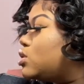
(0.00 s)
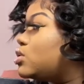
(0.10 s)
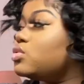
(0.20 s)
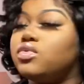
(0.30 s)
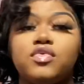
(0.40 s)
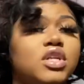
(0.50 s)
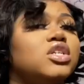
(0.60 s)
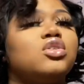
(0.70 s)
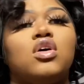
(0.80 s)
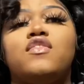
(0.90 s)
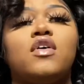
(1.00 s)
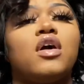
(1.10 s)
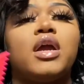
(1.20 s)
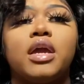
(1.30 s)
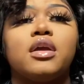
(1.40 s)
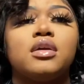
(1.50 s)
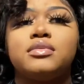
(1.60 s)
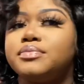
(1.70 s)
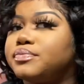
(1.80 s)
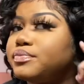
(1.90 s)
to finish off our hair,
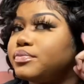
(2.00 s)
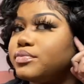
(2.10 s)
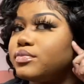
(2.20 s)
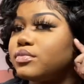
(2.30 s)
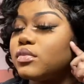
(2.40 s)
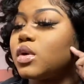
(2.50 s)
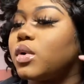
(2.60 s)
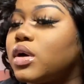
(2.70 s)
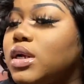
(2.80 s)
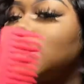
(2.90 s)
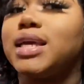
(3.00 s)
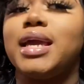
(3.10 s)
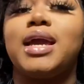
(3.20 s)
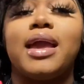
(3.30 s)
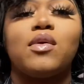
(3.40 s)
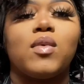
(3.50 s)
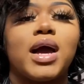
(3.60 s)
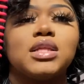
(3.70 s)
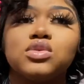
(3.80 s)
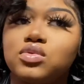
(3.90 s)
we're going to take a
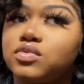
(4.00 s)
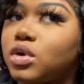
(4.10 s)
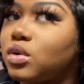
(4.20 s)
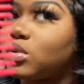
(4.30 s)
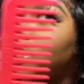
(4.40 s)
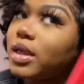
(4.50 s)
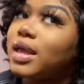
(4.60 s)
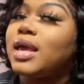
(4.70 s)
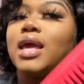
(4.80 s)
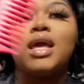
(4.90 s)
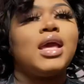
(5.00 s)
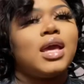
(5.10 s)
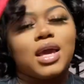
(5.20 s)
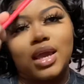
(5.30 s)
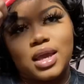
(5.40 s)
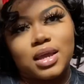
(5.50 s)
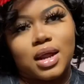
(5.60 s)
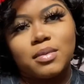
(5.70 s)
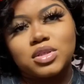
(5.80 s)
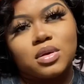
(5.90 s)
wide tooth comb. And I'm
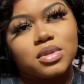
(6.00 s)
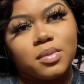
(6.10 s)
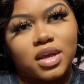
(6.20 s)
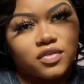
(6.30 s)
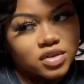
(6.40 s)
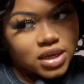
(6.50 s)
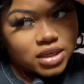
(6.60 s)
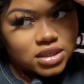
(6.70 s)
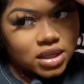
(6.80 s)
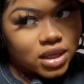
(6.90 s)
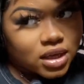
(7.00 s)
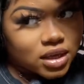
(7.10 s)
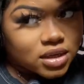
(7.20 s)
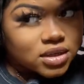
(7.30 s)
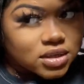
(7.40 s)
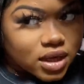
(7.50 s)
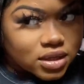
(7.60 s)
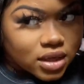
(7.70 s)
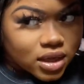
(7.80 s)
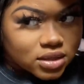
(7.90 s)
going to start with the bang first. I just can't. It just like
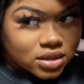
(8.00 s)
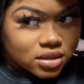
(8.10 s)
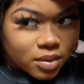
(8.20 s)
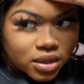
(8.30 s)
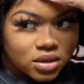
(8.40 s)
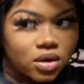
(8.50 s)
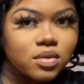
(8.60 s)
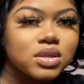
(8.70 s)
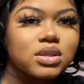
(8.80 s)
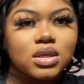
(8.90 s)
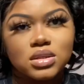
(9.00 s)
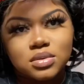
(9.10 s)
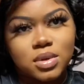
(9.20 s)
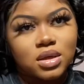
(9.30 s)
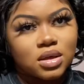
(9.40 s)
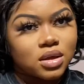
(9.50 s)
the anticipation always gets me.